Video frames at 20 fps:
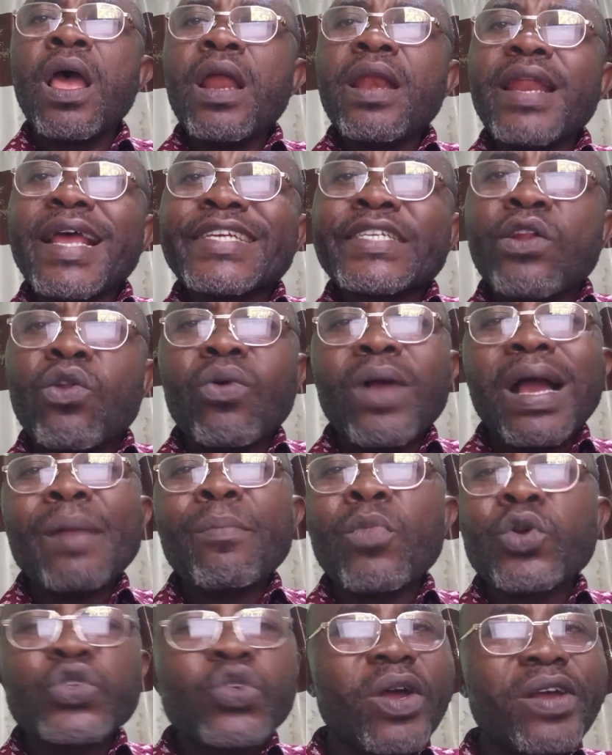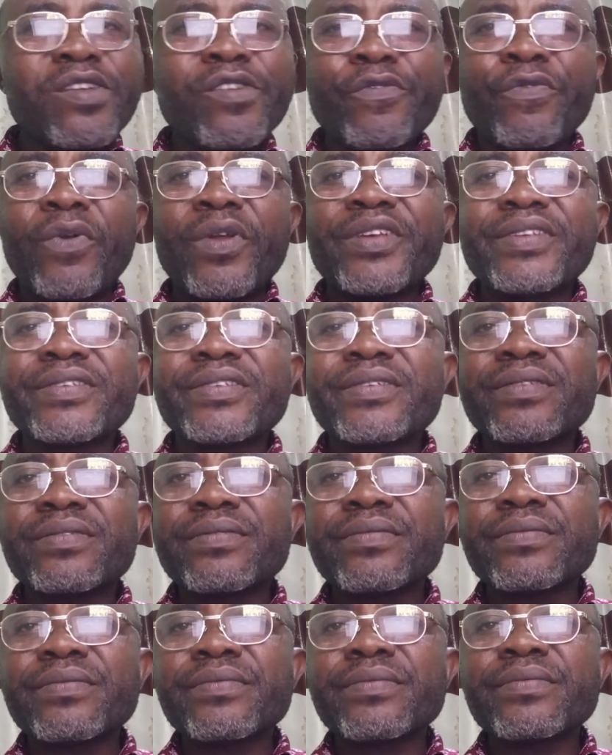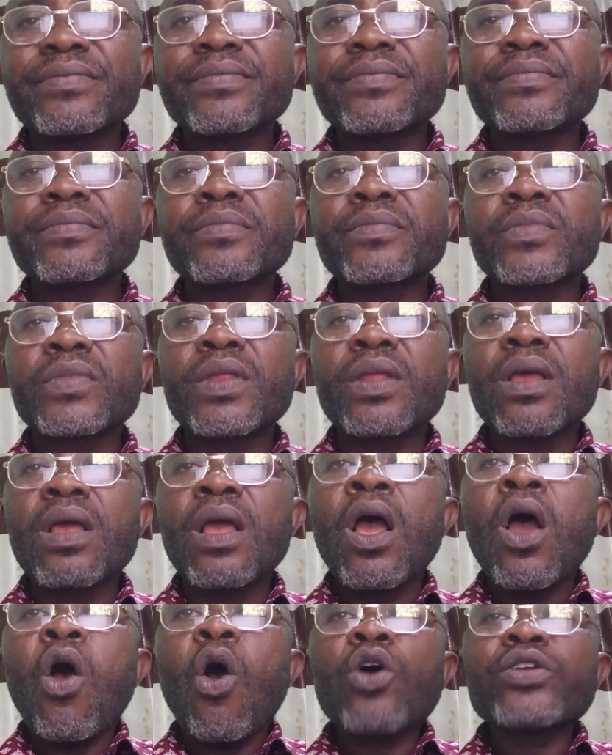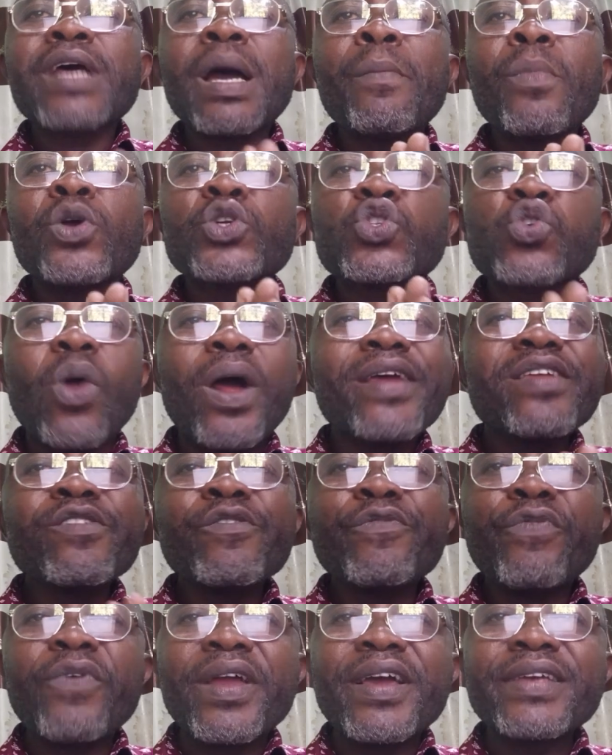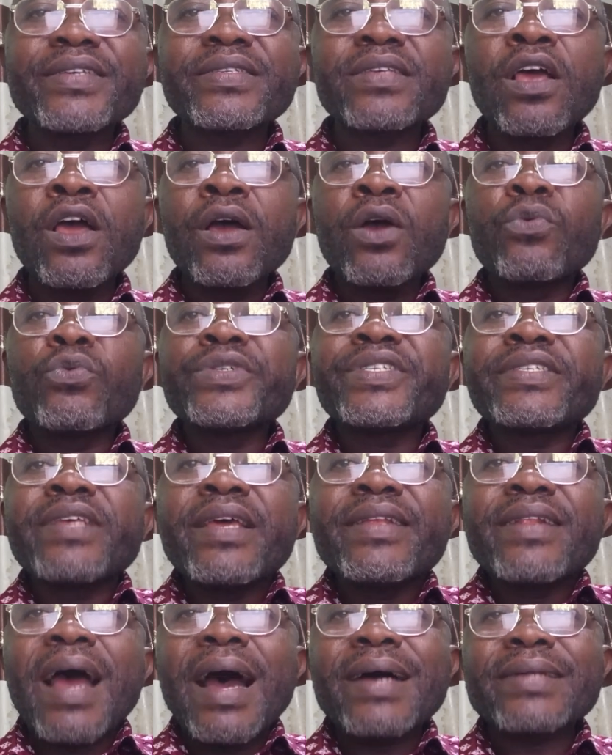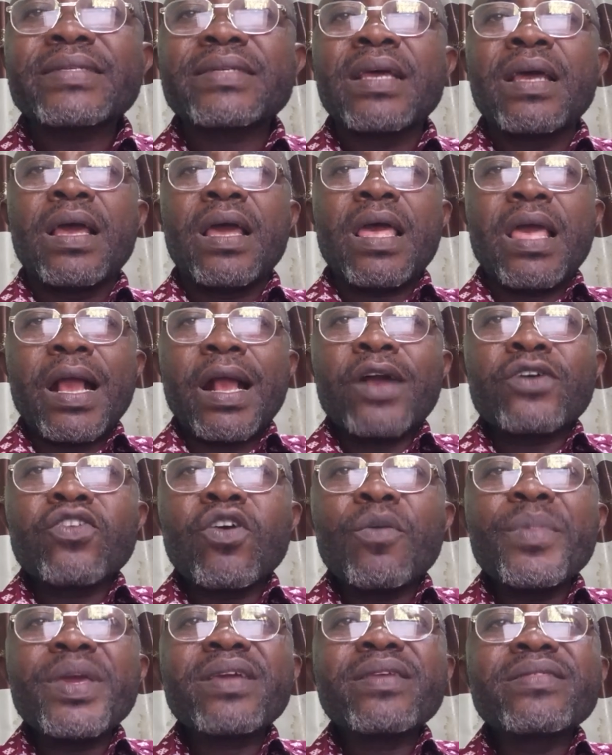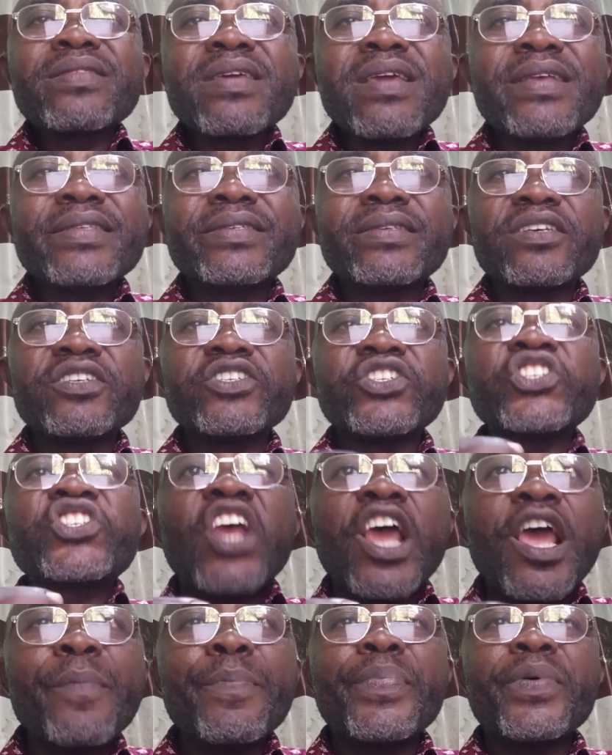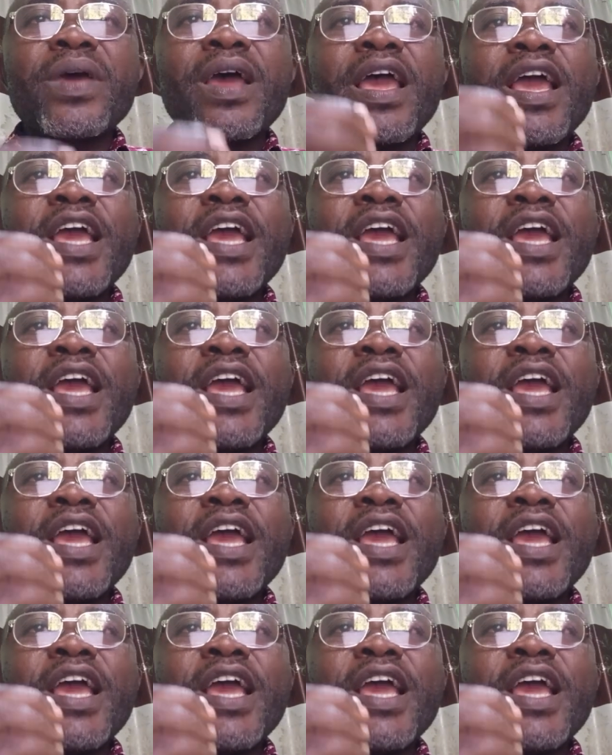Let's look at mutual influence. Under mutual influence, we say that economic needs shape